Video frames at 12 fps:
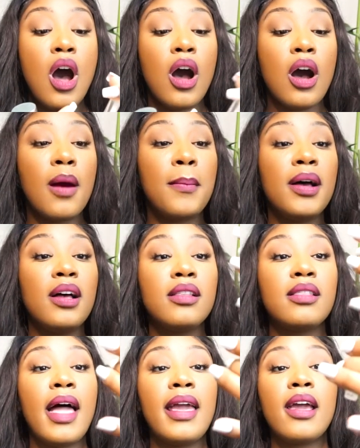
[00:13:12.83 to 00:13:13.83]
um,
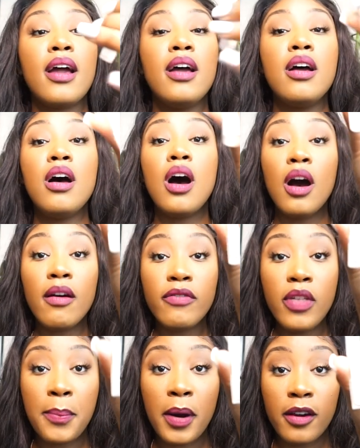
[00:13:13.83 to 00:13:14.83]
like
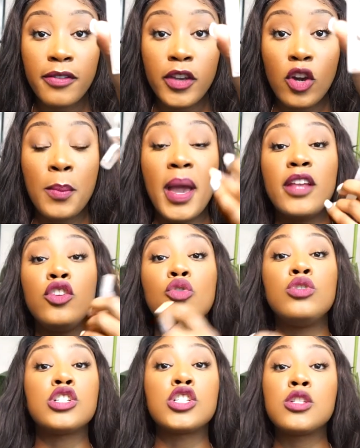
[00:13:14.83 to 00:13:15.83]
of the perfume and
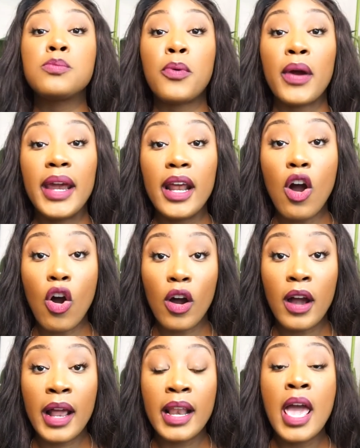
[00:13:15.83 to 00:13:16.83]
you just spray it
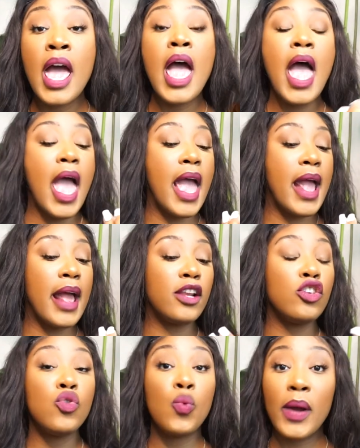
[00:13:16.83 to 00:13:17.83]
on
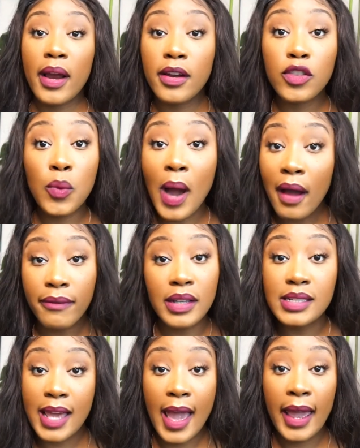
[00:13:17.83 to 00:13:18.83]
and you wear it throughout
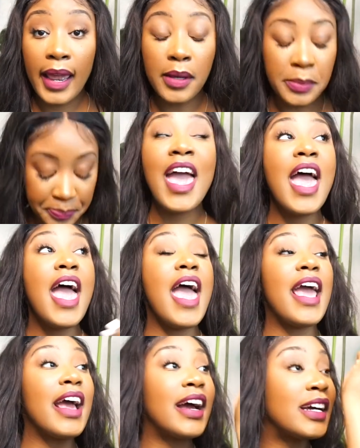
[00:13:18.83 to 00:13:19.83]
the day
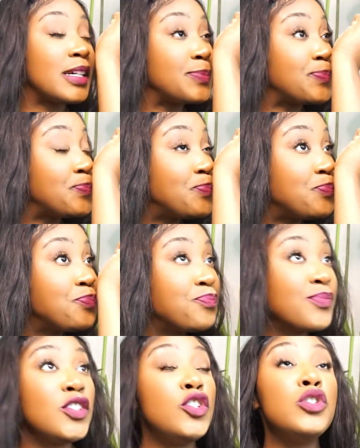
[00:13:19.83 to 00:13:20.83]
and
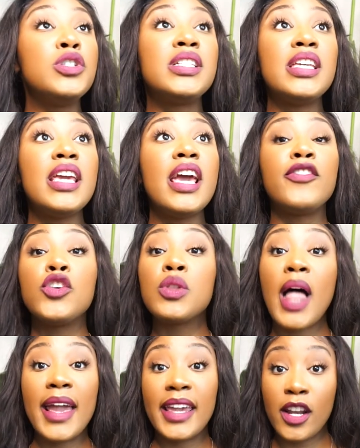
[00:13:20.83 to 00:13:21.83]
you see if you
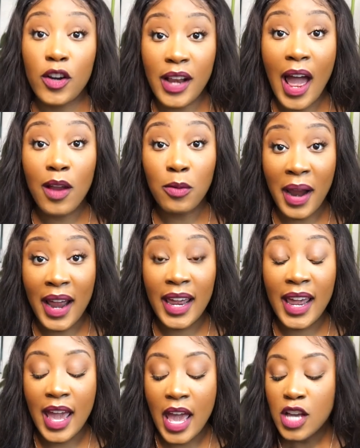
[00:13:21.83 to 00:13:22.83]
like it or not,
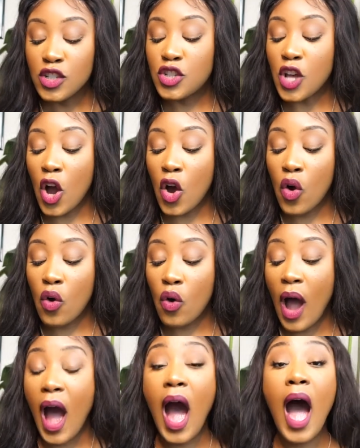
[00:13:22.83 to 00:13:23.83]
right?
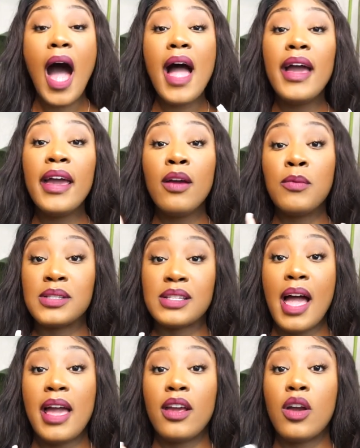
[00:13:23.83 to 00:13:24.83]
So I was
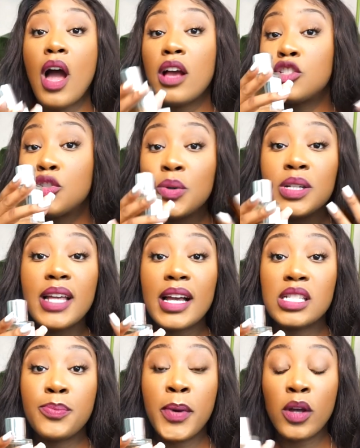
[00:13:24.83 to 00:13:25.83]
like, as soon as
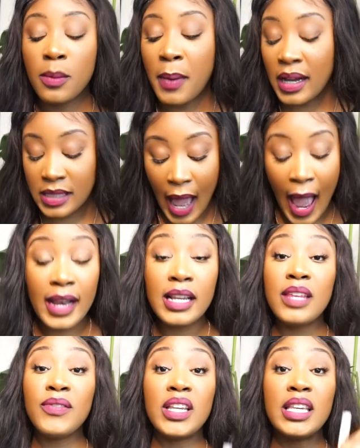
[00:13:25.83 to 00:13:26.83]
I smelled the box, I
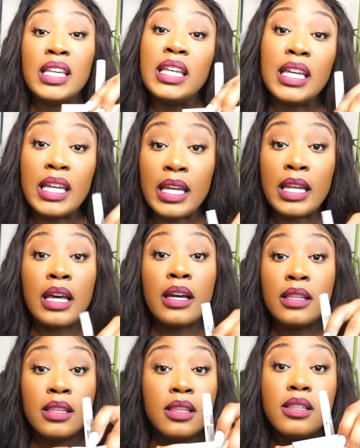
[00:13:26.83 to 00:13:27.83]
didn't even need
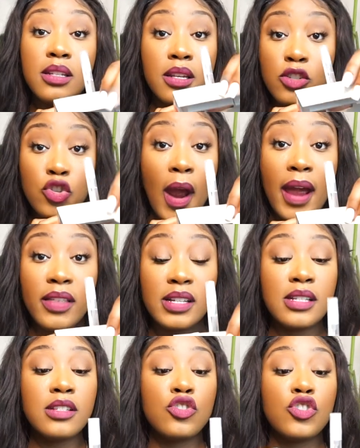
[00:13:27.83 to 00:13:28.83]
to try
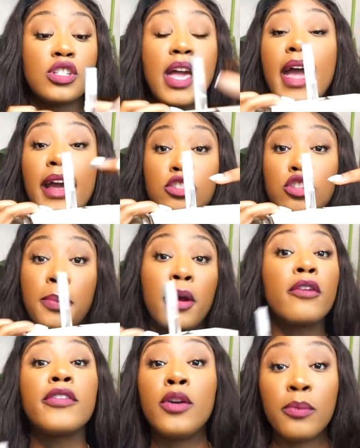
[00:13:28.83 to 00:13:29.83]
this. This is just extra
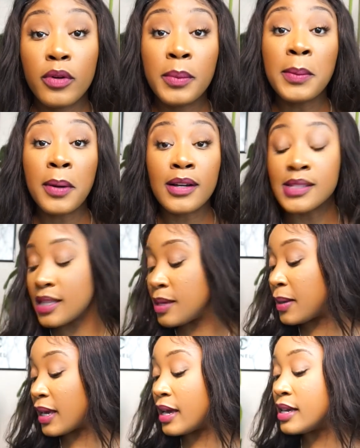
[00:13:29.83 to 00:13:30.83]
perfume for me personally
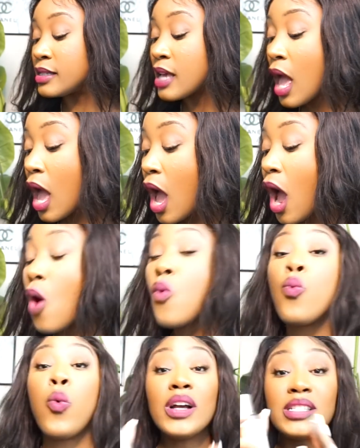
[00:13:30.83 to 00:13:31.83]
because
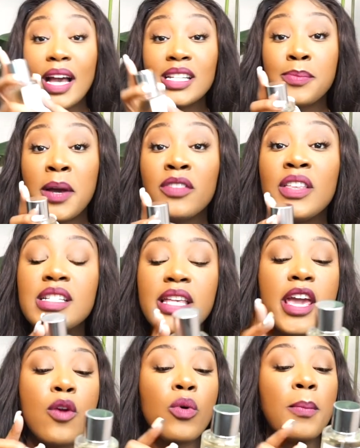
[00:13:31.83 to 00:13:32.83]
once I smell this,
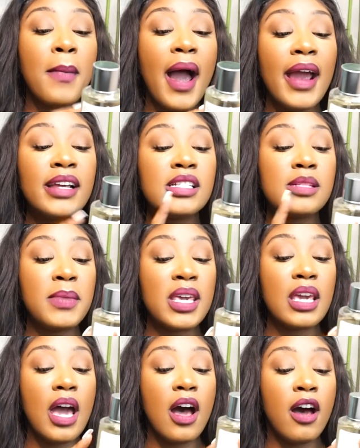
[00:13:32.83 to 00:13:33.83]
it reminds
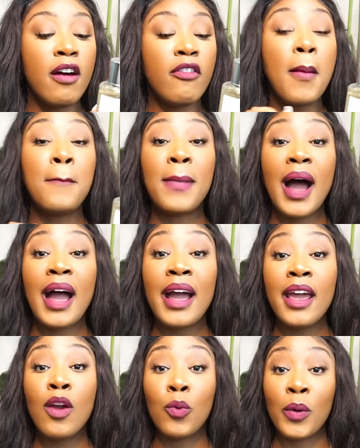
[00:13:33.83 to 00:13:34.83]
me of
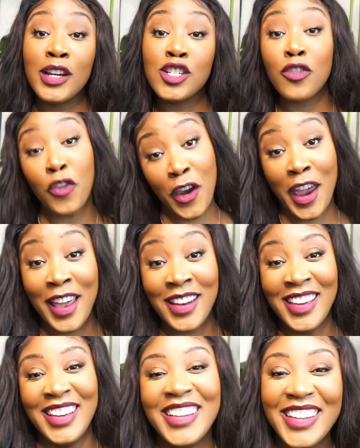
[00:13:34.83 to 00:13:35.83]
my rich
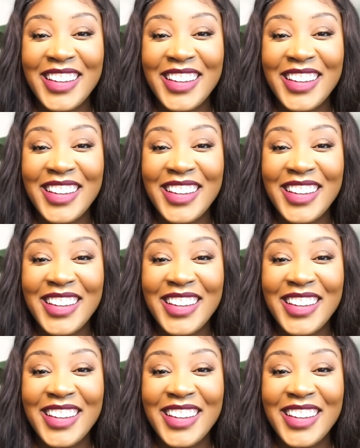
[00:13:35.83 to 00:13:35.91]
friend